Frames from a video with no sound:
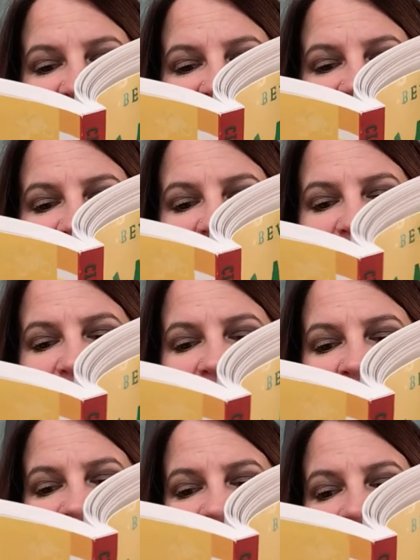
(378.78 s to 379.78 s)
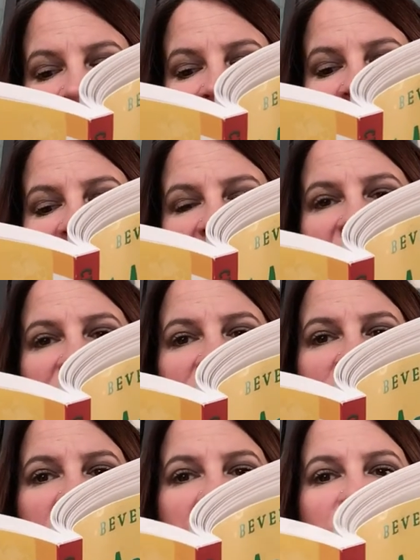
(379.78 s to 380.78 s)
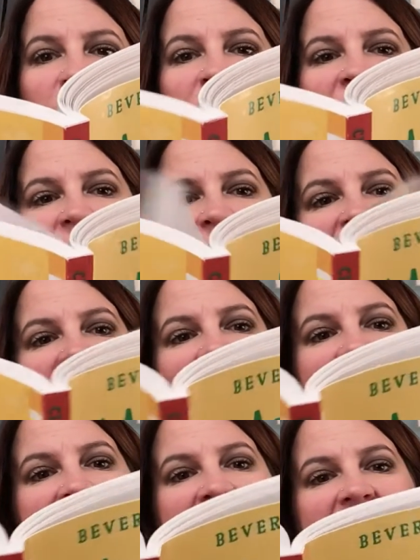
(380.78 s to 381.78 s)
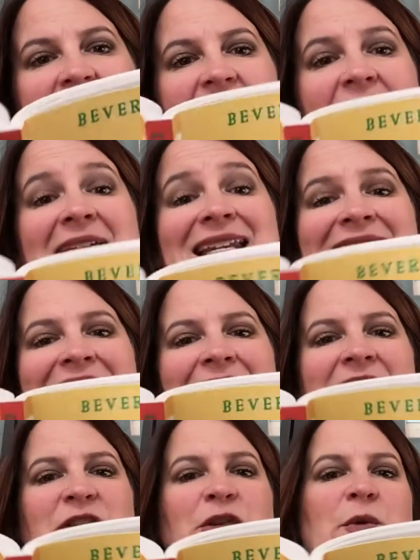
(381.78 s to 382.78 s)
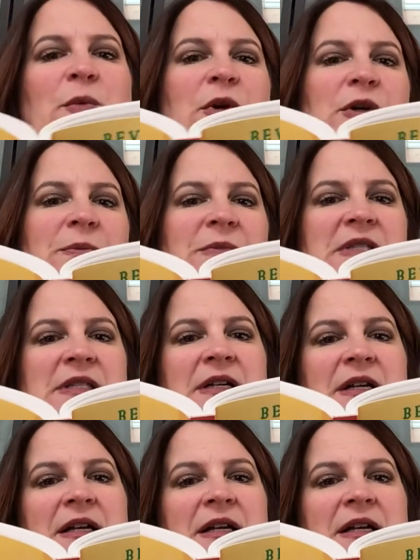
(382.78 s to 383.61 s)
single crumb on the carpet so nobody would guess that they had eaten in their rooms.